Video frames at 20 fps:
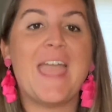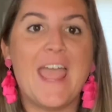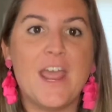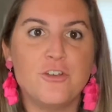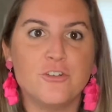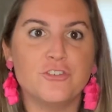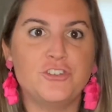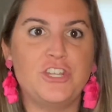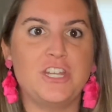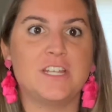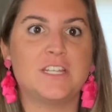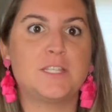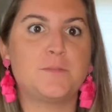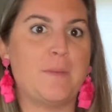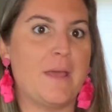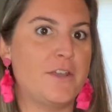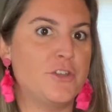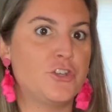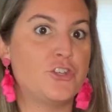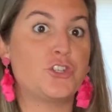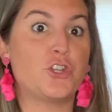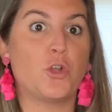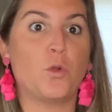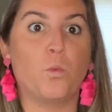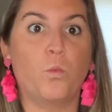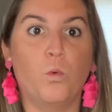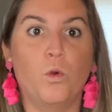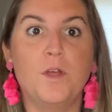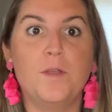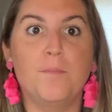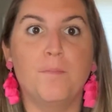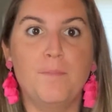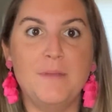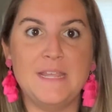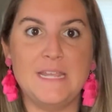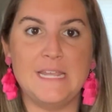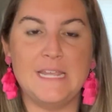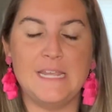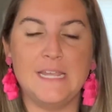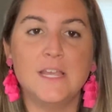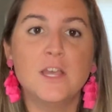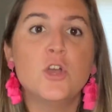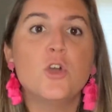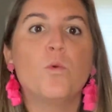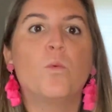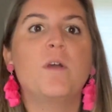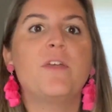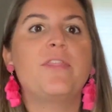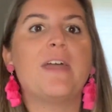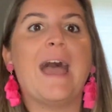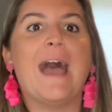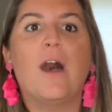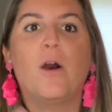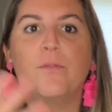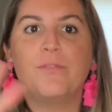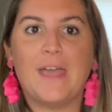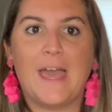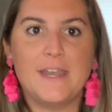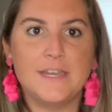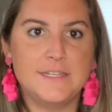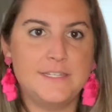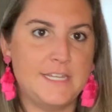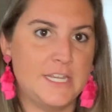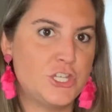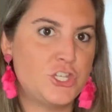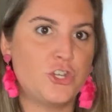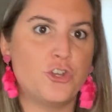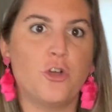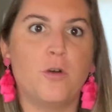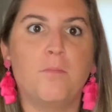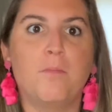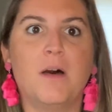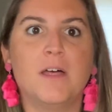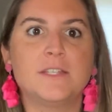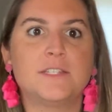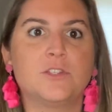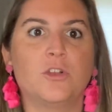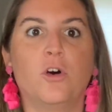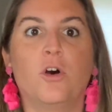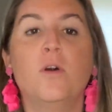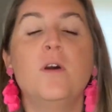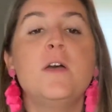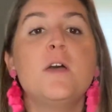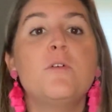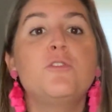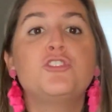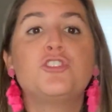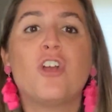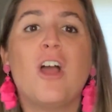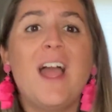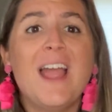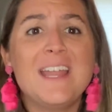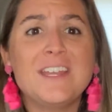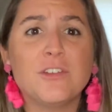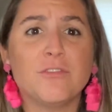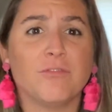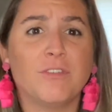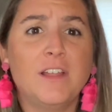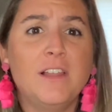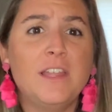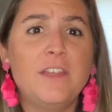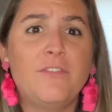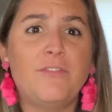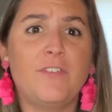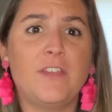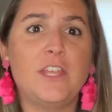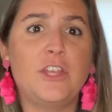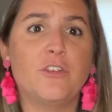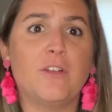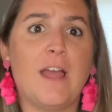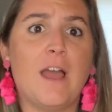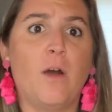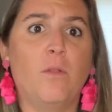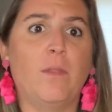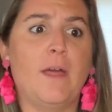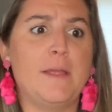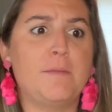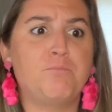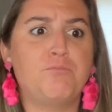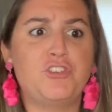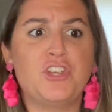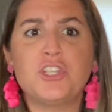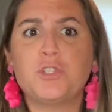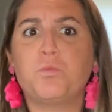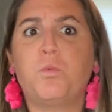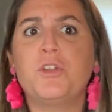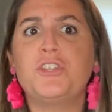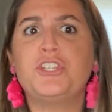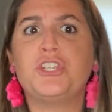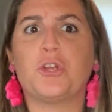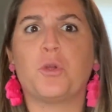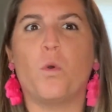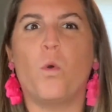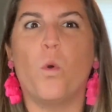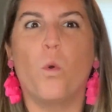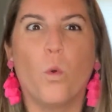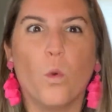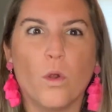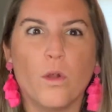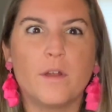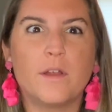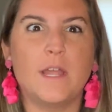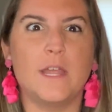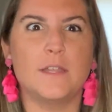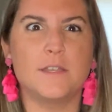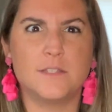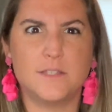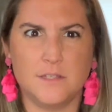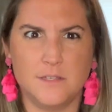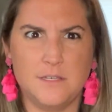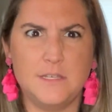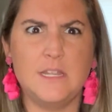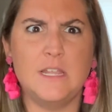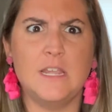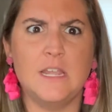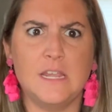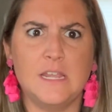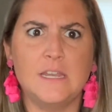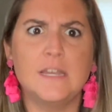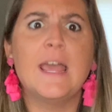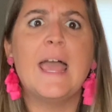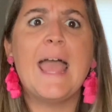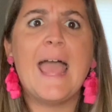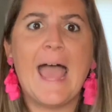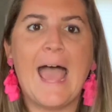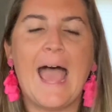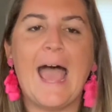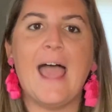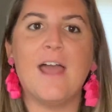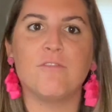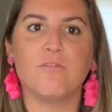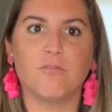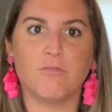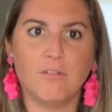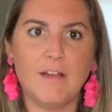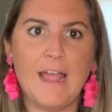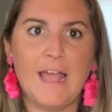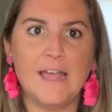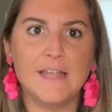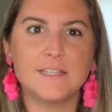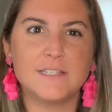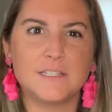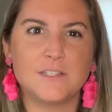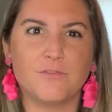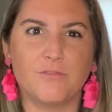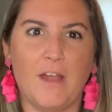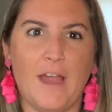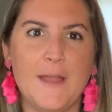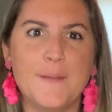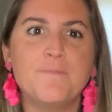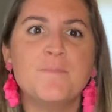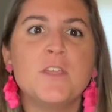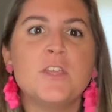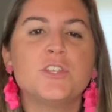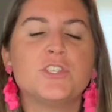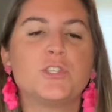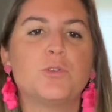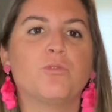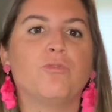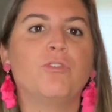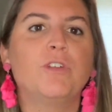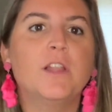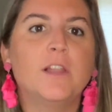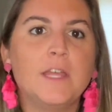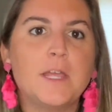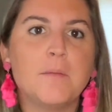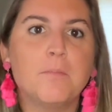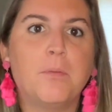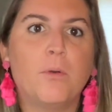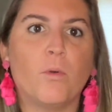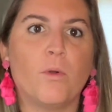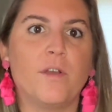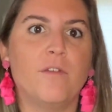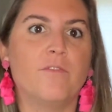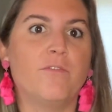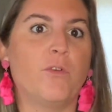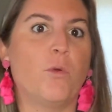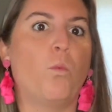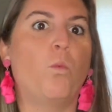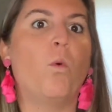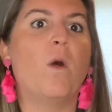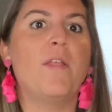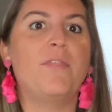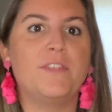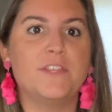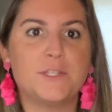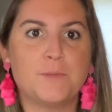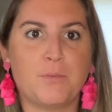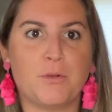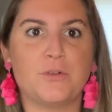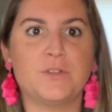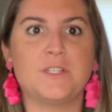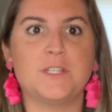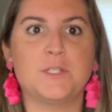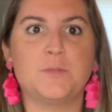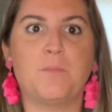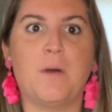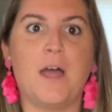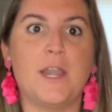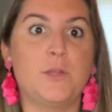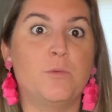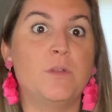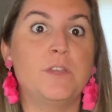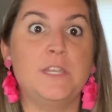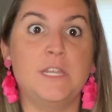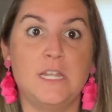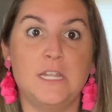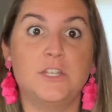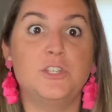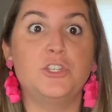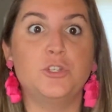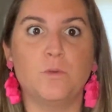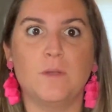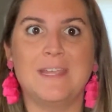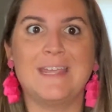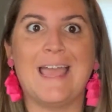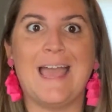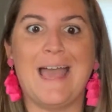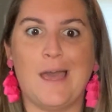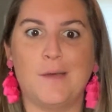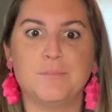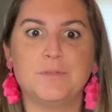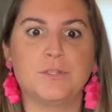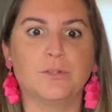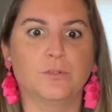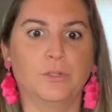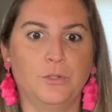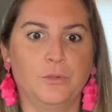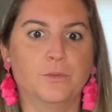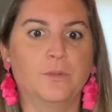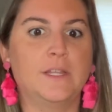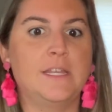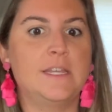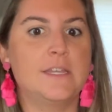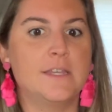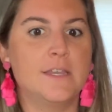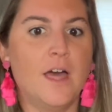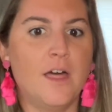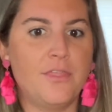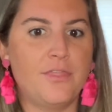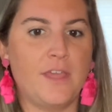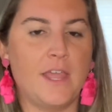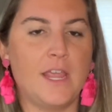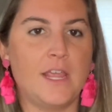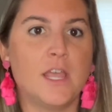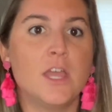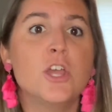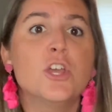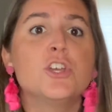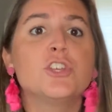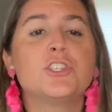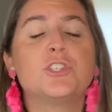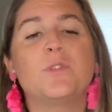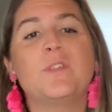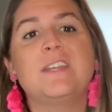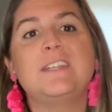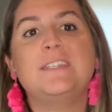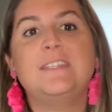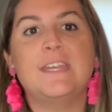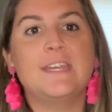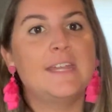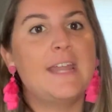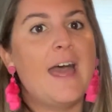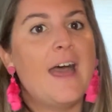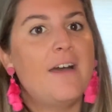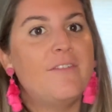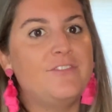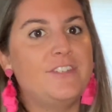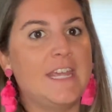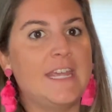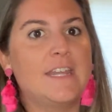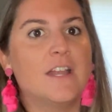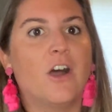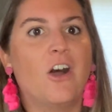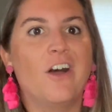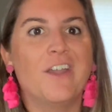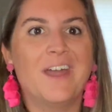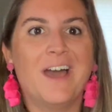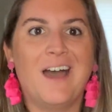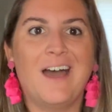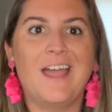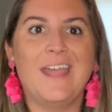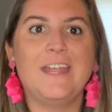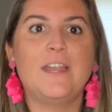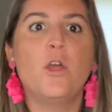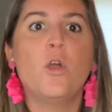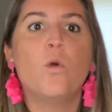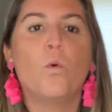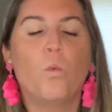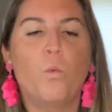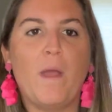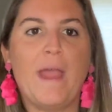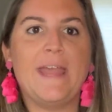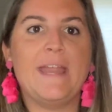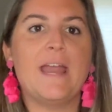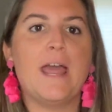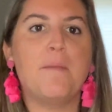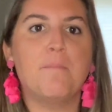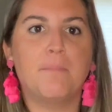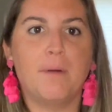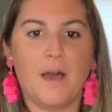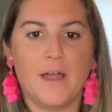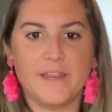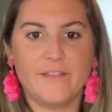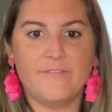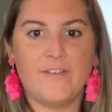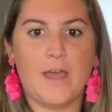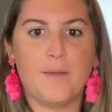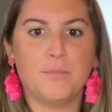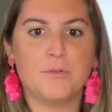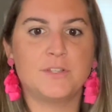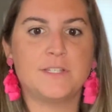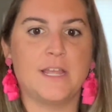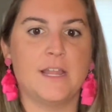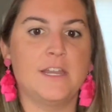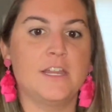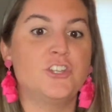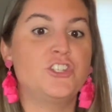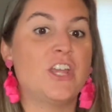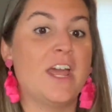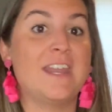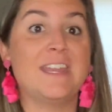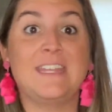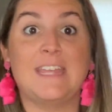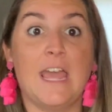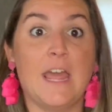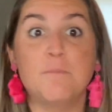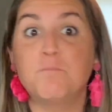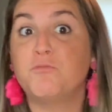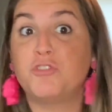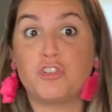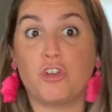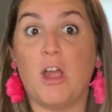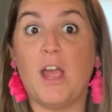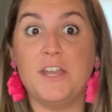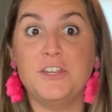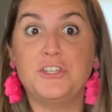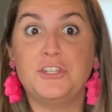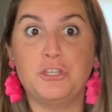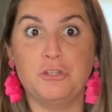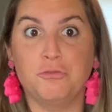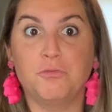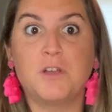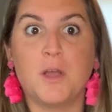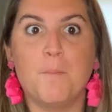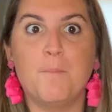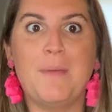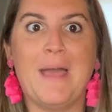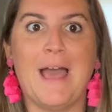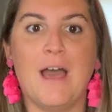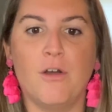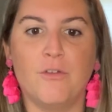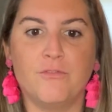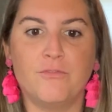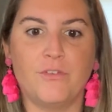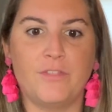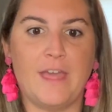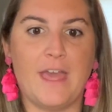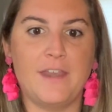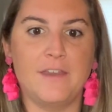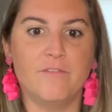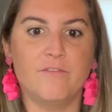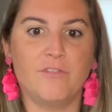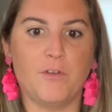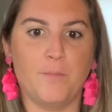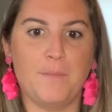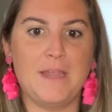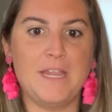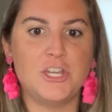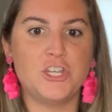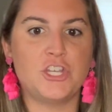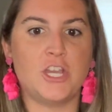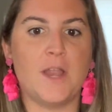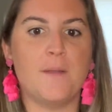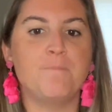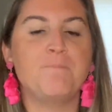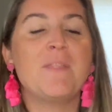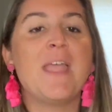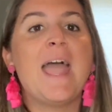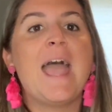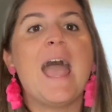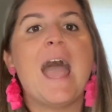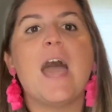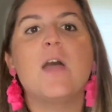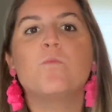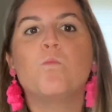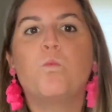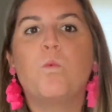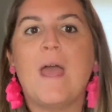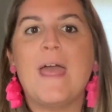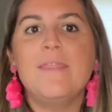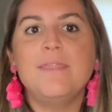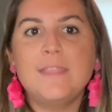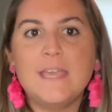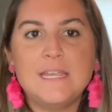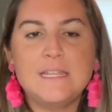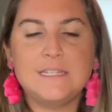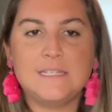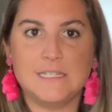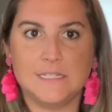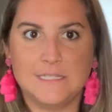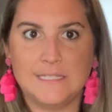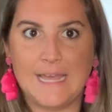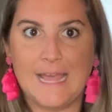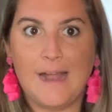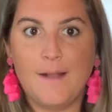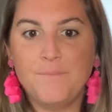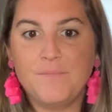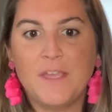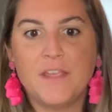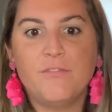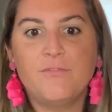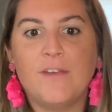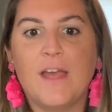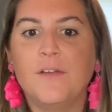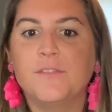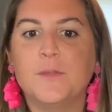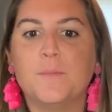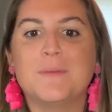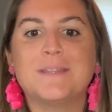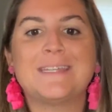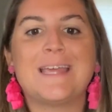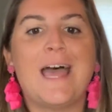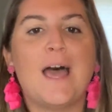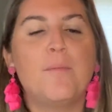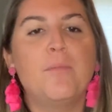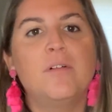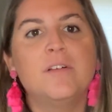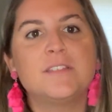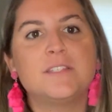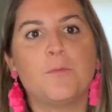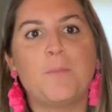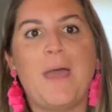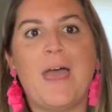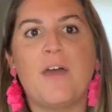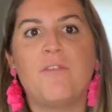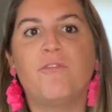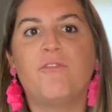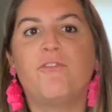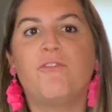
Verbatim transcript: energy expenditure would be without that additional muscle, trying to really figure out like just what your organs need at rest, right? So really important for what this person's body would need doing absolutely nothing. So they did have data on height, weight, and body fat percentage, and again, tried to compound for that information. And when they did that, they found that metabolism had